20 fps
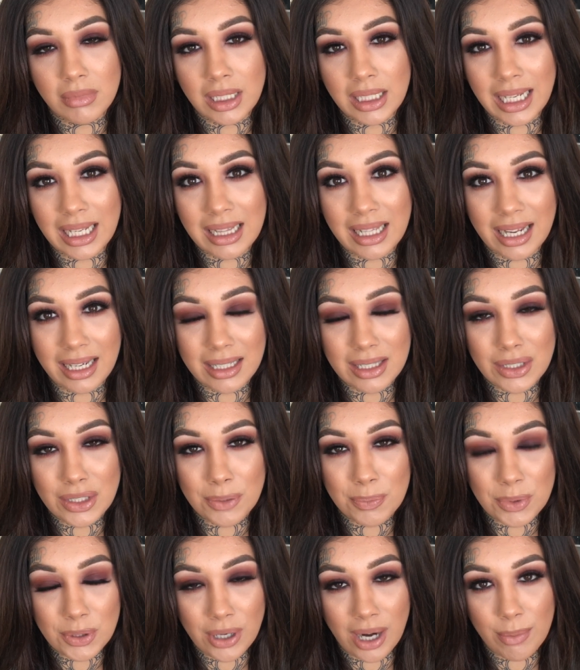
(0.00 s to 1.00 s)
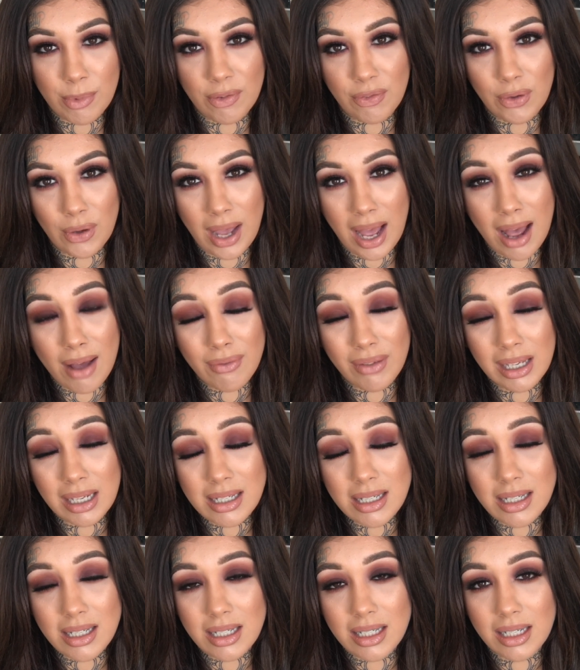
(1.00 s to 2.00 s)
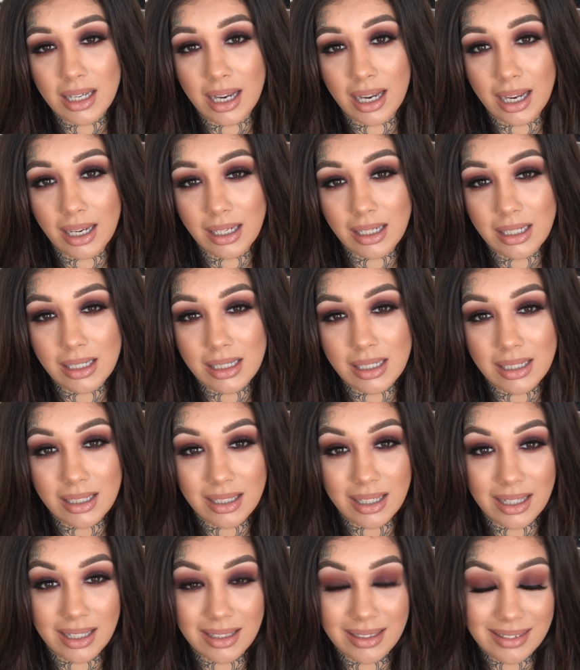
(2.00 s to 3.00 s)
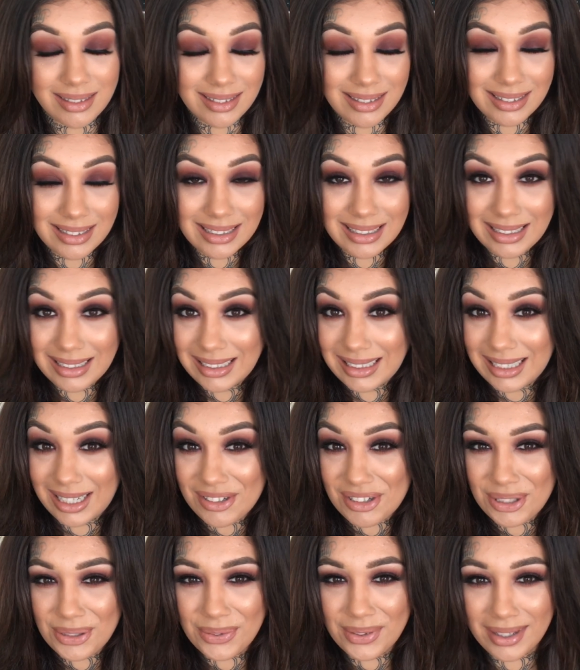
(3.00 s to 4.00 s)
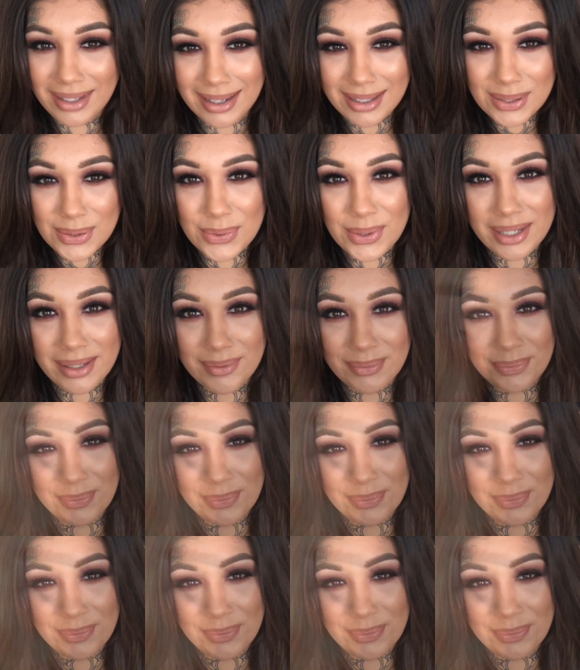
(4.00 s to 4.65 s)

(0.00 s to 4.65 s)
Again, like and subscribe if you haven't, and I'll see you in the next one.